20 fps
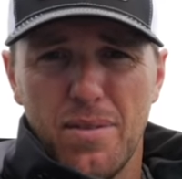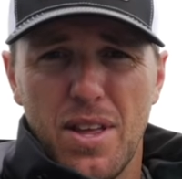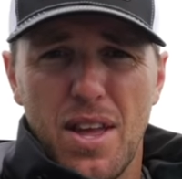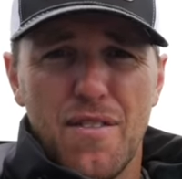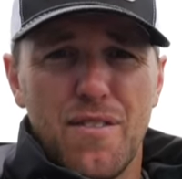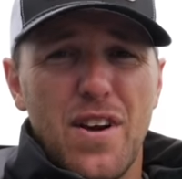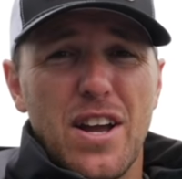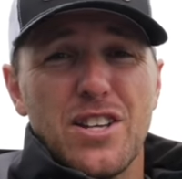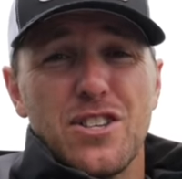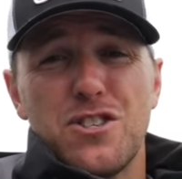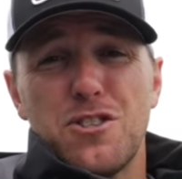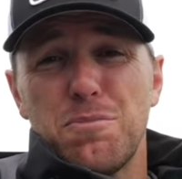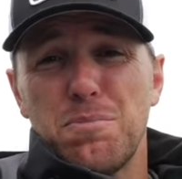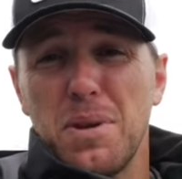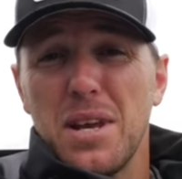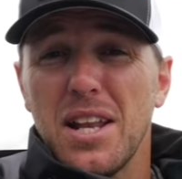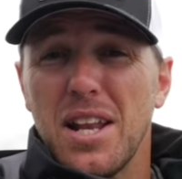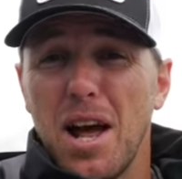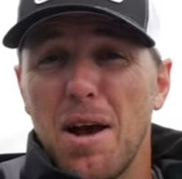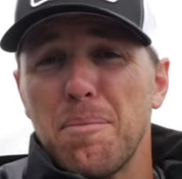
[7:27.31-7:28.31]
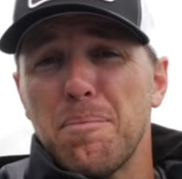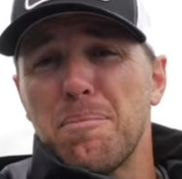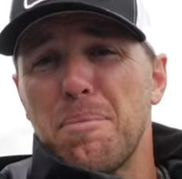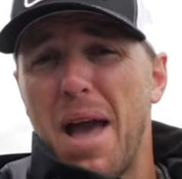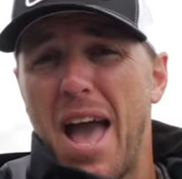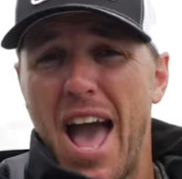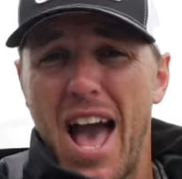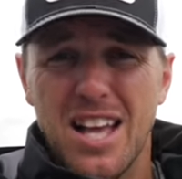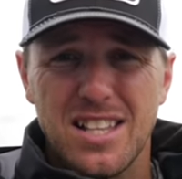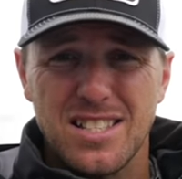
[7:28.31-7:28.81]
If I speed up
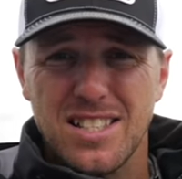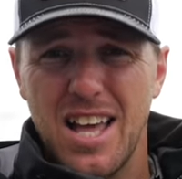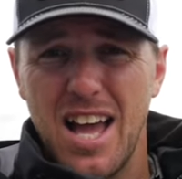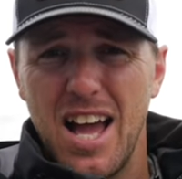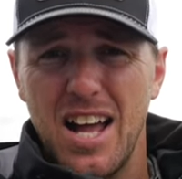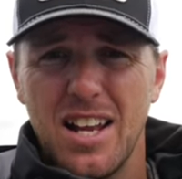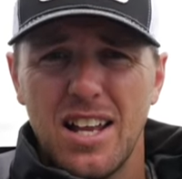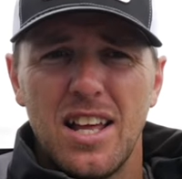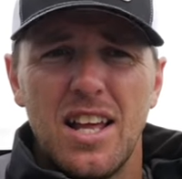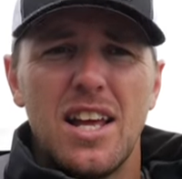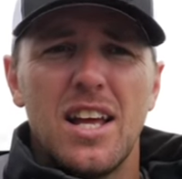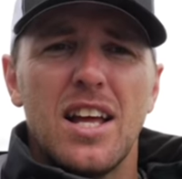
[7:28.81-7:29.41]
past that,